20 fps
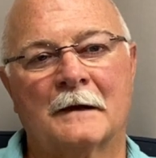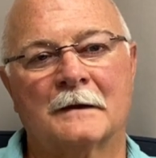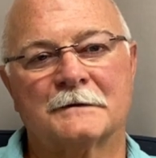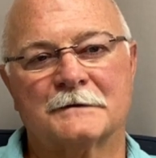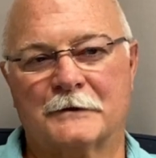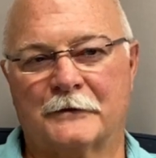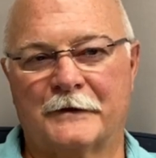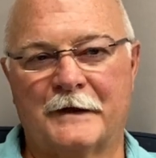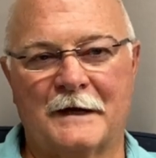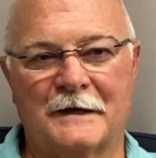
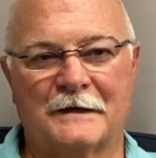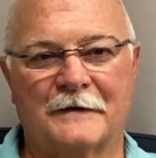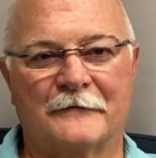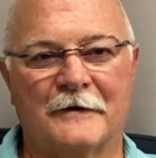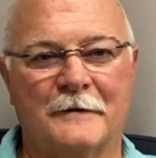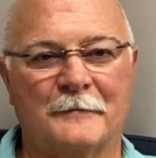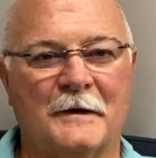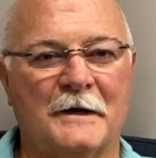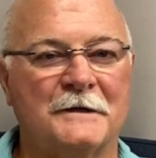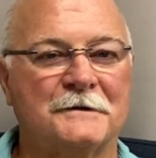So thank you
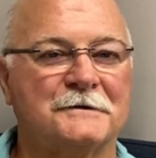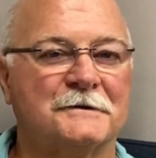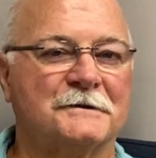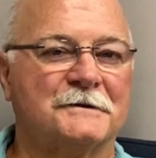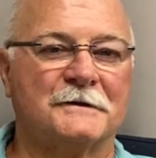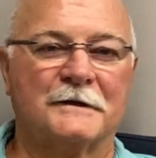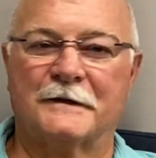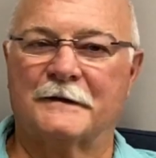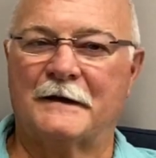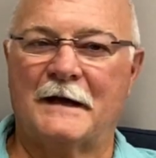very
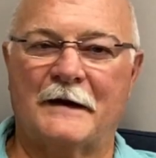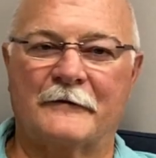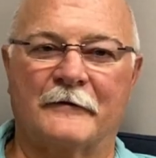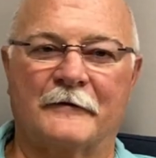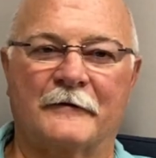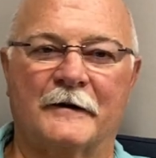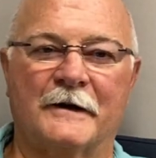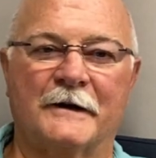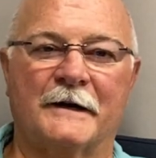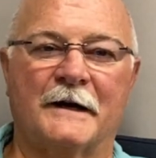much, and have
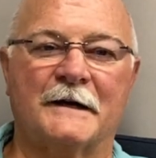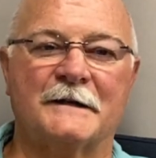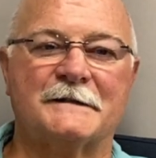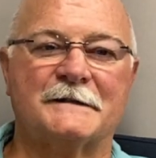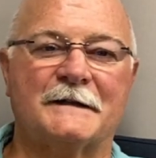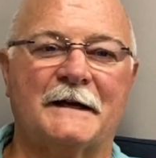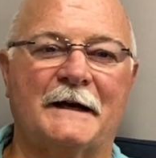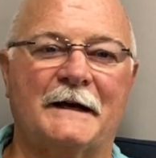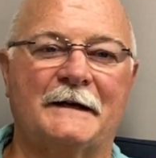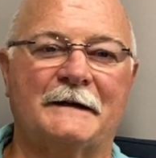a very
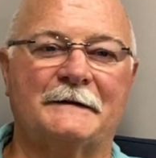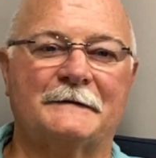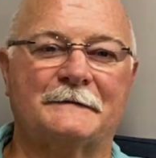nice day.